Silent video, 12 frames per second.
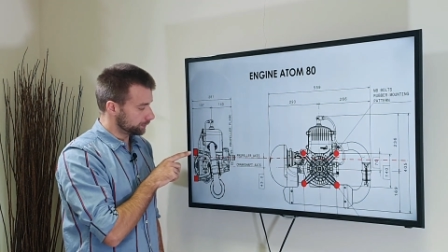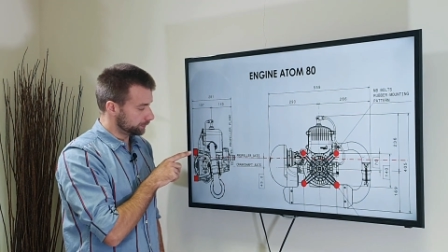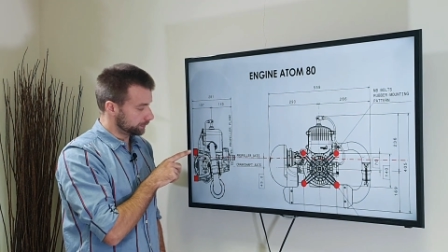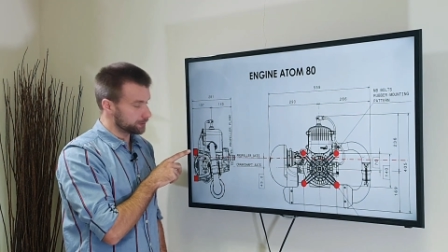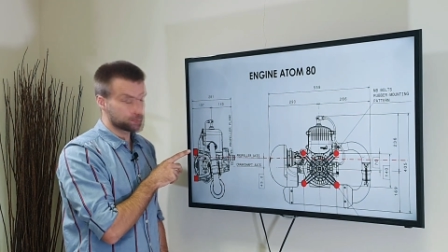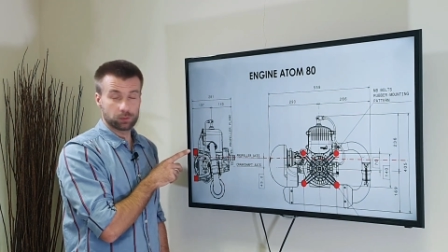
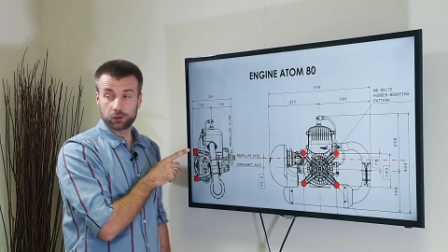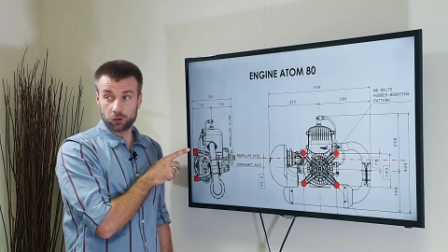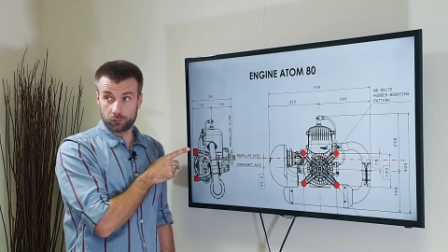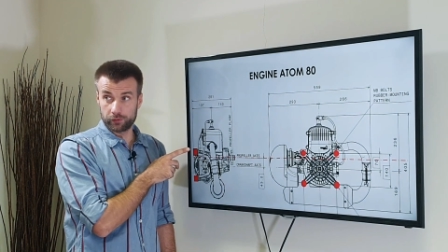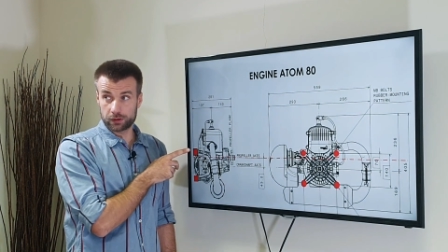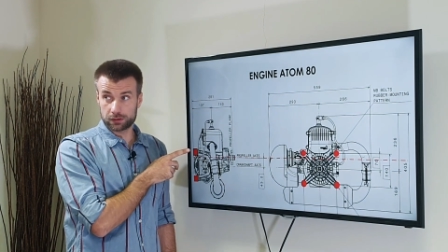This one
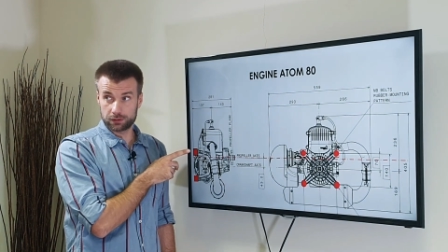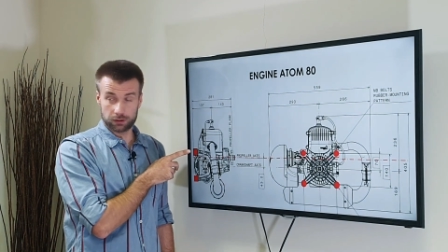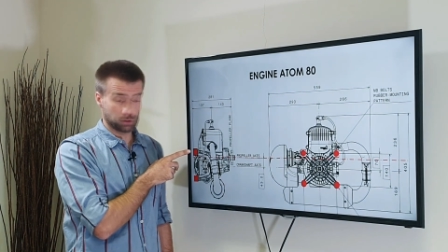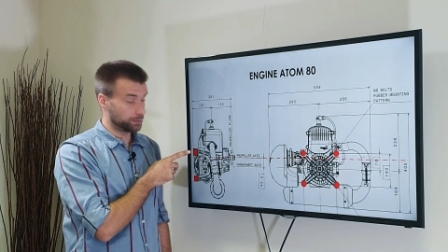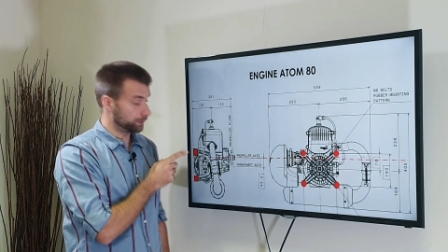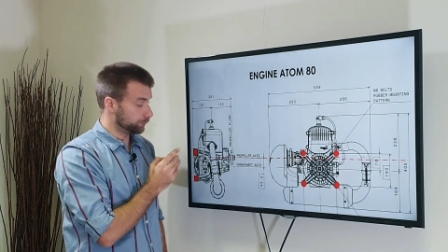obviously a
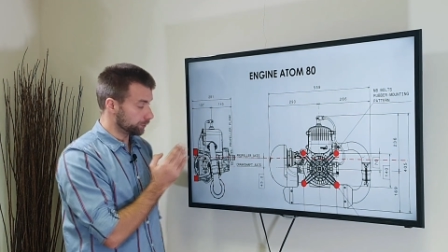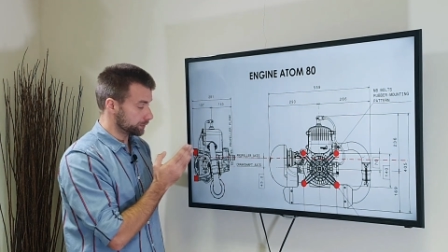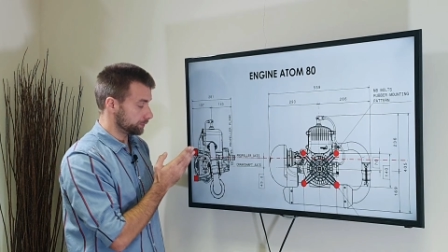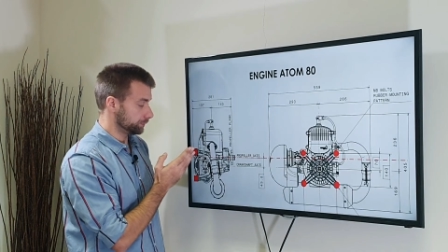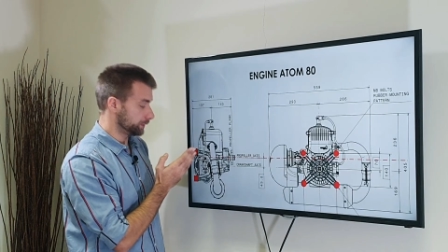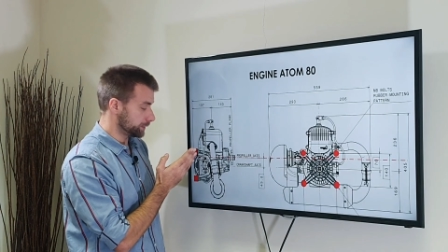little bit more,
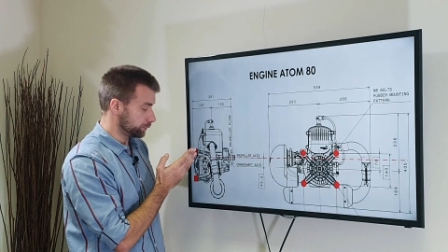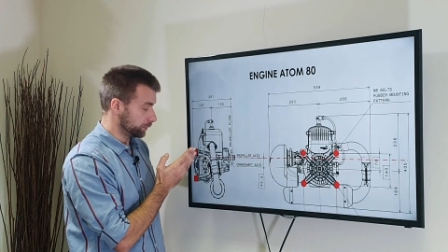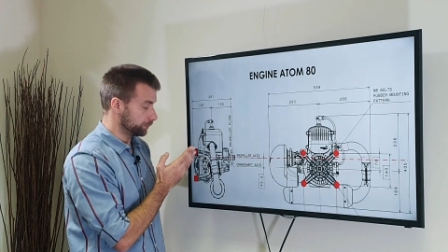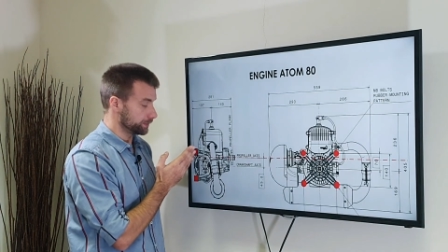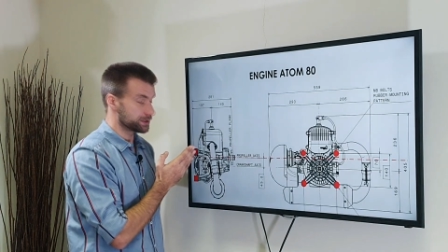so this will be